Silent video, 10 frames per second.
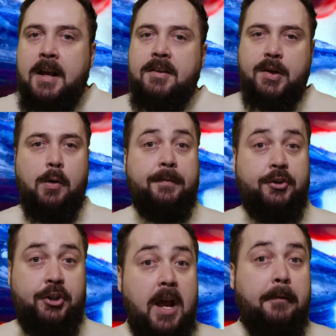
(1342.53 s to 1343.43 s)
So if
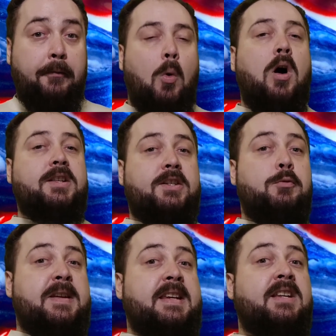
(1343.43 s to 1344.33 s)
Jeff wants
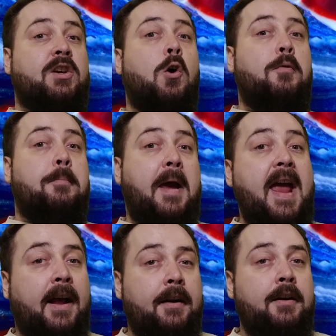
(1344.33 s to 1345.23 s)
to be his own
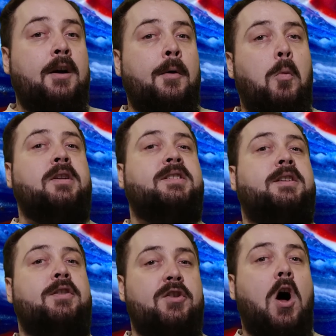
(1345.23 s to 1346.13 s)
man, wants
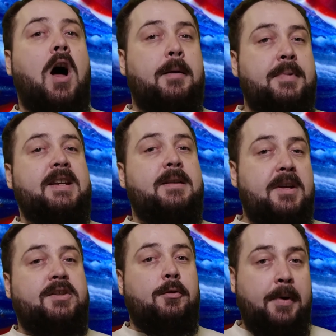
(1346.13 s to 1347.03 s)
to not be
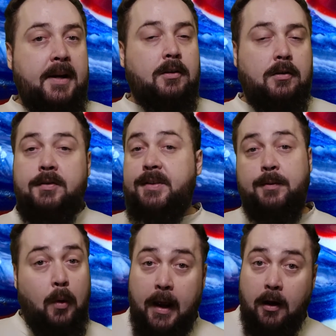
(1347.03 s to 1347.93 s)
Mr. Pickles,
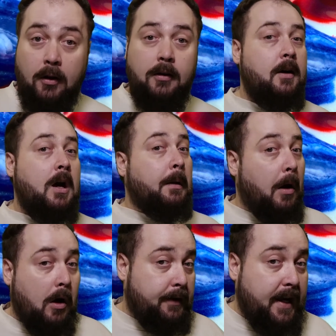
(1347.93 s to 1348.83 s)
well,
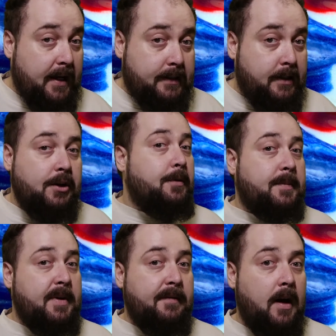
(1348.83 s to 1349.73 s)
all he has to do
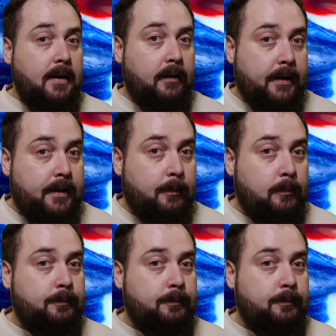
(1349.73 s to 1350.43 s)
is be violent.